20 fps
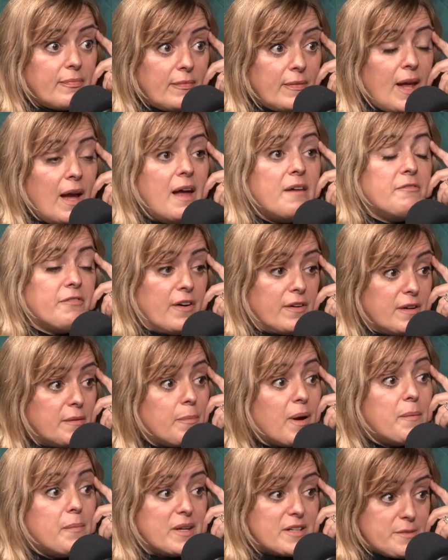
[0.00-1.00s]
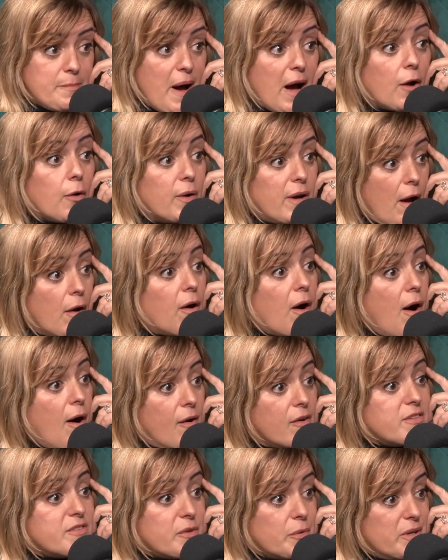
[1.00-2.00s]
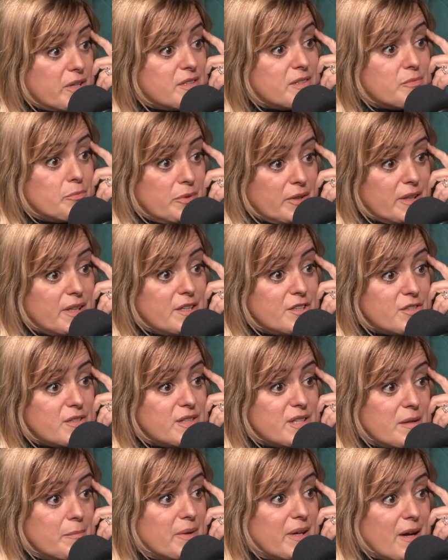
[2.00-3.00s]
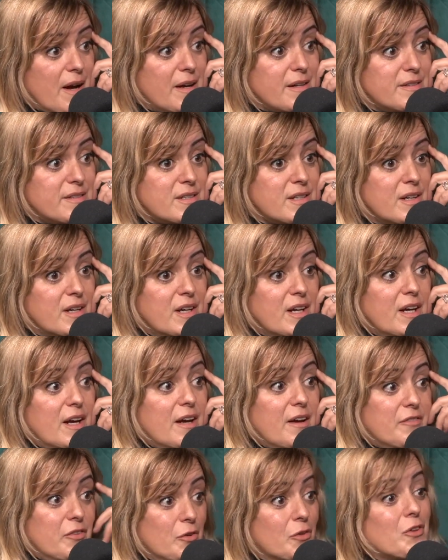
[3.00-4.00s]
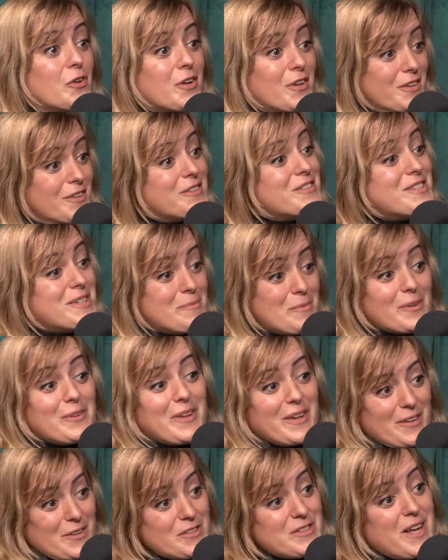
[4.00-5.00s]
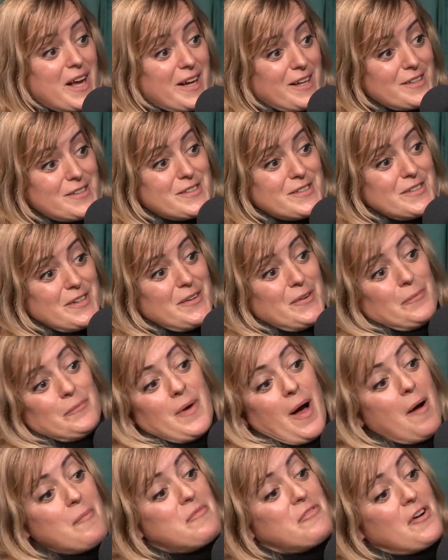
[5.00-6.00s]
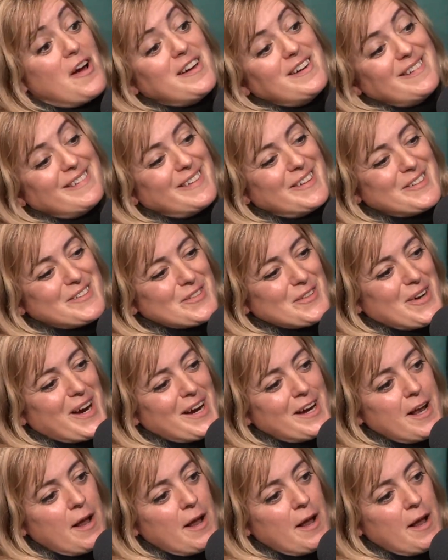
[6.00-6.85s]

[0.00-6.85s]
And funded by big tobacco and alcohol. So it is really interesting because if you look a little deeper, like you're saying, it's, up front, looks great.